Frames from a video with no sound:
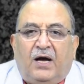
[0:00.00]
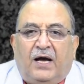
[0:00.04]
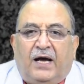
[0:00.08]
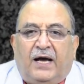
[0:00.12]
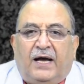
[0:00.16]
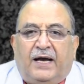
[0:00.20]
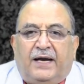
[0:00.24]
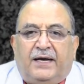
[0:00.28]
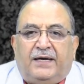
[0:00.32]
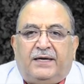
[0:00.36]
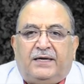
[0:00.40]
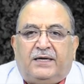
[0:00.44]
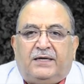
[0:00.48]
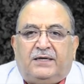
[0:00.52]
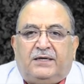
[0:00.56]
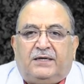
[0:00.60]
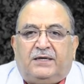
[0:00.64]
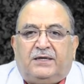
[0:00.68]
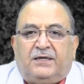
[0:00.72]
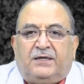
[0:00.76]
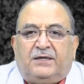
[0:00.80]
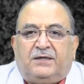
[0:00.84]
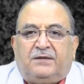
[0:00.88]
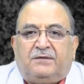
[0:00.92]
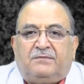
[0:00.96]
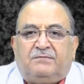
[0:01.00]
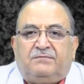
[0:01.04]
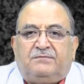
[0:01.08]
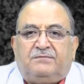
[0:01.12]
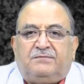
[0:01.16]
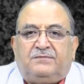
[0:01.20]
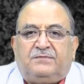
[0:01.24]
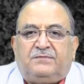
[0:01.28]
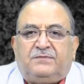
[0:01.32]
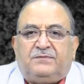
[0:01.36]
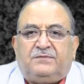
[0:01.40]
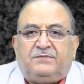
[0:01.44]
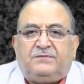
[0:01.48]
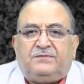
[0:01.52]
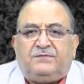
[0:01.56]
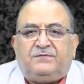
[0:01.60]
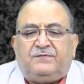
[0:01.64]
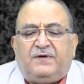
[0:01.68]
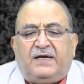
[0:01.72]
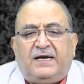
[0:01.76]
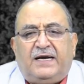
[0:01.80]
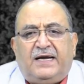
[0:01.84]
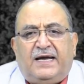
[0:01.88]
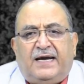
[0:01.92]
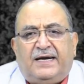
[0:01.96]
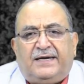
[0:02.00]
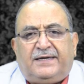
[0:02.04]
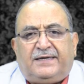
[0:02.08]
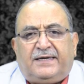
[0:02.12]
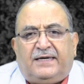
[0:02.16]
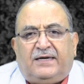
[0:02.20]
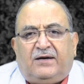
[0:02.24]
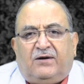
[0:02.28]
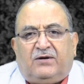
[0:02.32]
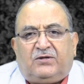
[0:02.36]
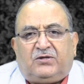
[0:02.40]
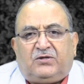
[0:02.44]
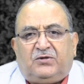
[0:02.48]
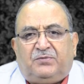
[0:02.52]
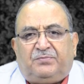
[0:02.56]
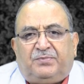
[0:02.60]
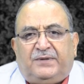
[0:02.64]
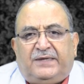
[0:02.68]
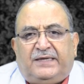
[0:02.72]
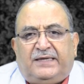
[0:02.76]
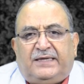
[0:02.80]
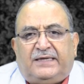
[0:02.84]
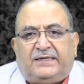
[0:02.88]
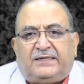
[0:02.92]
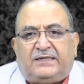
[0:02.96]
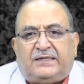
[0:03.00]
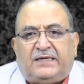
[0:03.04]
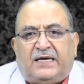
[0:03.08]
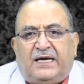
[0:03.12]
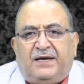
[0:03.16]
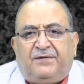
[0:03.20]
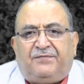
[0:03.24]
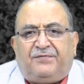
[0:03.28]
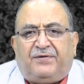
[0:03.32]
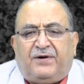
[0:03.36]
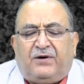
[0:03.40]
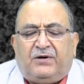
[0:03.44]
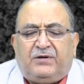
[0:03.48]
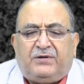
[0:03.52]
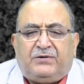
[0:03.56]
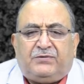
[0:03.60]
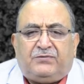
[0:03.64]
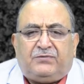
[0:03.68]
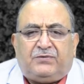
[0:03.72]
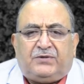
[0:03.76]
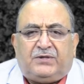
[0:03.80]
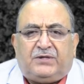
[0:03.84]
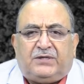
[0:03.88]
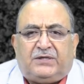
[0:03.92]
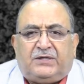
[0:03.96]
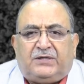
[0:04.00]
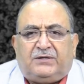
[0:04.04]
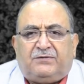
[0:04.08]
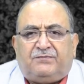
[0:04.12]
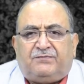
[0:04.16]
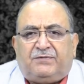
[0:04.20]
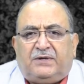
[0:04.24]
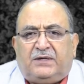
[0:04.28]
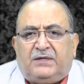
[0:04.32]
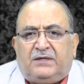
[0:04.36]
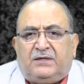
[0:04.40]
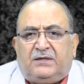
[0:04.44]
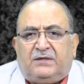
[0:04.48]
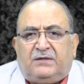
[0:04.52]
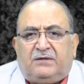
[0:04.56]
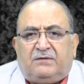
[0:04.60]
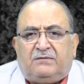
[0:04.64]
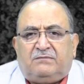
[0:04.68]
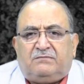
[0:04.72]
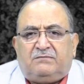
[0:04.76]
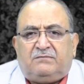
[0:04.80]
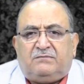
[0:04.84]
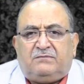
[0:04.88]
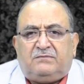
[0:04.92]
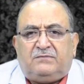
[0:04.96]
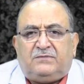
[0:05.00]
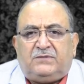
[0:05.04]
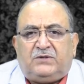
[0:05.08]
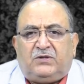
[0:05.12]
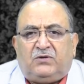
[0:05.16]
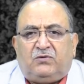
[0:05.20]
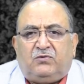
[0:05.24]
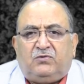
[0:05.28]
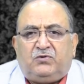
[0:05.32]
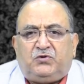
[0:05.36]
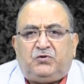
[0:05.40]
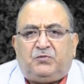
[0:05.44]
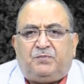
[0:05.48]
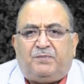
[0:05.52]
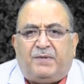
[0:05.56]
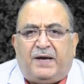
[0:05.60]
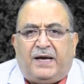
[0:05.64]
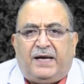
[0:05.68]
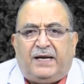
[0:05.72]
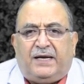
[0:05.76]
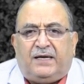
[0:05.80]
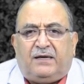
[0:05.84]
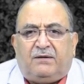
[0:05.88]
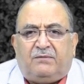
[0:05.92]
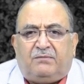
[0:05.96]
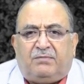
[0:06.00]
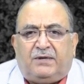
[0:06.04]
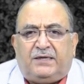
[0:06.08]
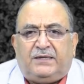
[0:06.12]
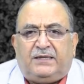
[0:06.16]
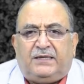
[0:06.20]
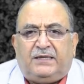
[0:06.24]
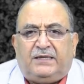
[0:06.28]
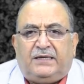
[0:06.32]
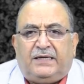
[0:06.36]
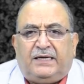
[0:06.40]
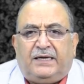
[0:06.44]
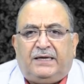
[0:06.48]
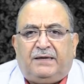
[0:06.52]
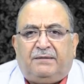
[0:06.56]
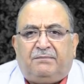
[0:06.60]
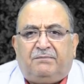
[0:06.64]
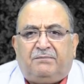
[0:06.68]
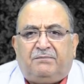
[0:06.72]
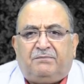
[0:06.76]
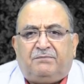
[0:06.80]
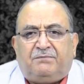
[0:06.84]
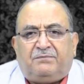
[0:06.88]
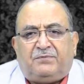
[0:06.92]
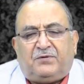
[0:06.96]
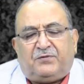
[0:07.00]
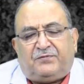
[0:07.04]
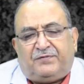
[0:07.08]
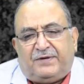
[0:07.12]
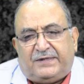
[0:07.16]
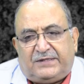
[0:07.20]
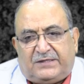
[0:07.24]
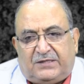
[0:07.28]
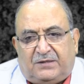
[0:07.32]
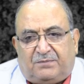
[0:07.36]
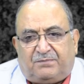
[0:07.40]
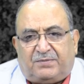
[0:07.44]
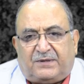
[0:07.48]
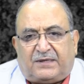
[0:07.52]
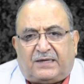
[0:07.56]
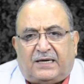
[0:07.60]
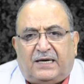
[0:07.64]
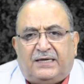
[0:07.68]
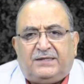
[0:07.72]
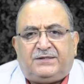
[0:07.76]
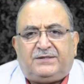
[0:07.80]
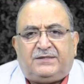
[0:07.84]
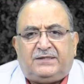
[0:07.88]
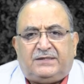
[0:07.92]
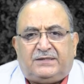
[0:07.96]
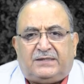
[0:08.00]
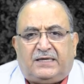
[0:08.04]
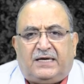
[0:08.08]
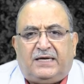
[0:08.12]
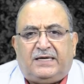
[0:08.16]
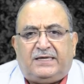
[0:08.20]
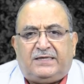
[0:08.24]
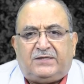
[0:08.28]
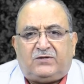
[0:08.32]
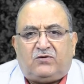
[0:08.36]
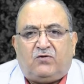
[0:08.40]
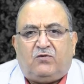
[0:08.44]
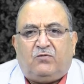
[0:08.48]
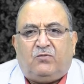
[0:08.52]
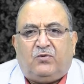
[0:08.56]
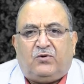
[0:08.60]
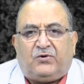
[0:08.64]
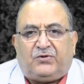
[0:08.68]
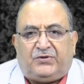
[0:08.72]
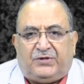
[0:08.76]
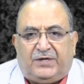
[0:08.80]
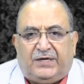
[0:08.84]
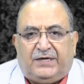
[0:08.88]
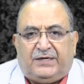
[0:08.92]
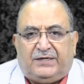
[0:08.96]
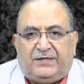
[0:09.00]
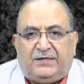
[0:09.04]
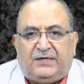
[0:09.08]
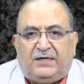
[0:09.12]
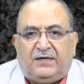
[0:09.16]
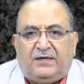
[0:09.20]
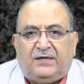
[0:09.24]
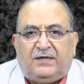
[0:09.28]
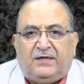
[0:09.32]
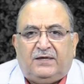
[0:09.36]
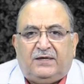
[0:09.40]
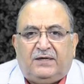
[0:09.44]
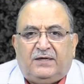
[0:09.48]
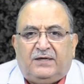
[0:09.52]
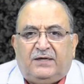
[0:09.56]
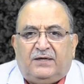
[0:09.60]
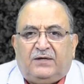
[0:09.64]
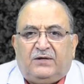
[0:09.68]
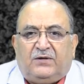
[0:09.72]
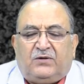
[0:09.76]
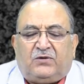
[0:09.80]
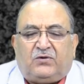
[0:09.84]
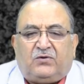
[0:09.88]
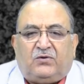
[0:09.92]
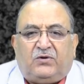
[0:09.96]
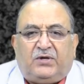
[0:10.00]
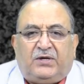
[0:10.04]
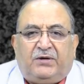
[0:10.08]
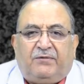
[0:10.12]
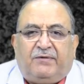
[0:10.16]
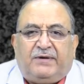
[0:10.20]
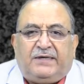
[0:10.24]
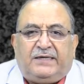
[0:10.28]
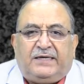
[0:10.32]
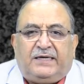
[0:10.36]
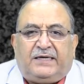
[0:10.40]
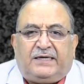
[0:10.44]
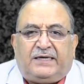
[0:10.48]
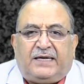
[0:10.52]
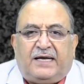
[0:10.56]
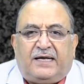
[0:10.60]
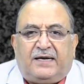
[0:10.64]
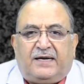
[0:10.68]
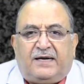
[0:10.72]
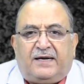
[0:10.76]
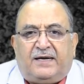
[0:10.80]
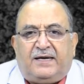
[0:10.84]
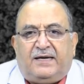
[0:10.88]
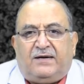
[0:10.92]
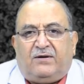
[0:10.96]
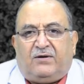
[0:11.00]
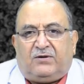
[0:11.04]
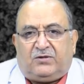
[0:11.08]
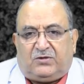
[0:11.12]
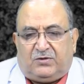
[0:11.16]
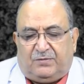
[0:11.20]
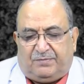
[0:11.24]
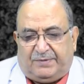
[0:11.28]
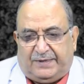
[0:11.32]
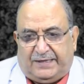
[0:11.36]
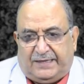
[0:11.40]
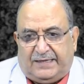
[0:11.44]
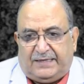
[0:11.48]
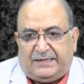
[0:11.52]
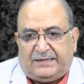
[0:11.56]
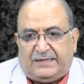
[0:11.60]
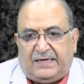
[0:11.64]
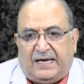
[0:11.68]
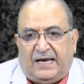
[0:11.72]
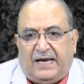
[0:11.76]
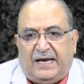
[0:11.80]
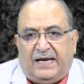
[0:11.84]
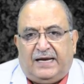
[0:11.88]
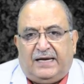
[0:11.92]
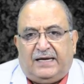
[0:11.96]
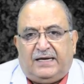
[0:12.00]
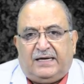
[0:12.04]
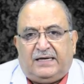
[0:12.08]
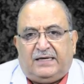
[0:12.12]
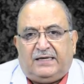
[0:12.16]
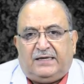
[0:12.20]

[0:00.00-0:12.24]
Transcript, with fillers: And uh, when I entered orthopedics, I found uh, one huge man by the name Professor Prakash Chandra, he is no more there so he was a terror in orthopedics and